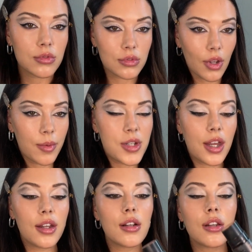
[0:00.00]
I'm
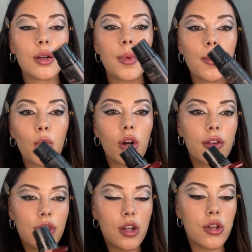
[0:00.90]
taking a little bit more
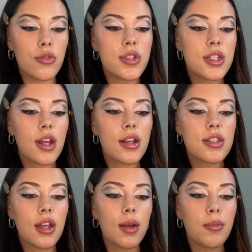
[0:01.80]
of the Nudestix
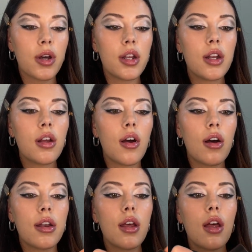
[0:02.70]
and I'm putting it
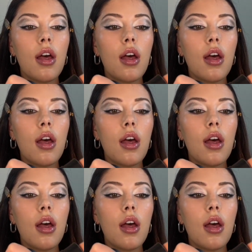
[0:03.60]
on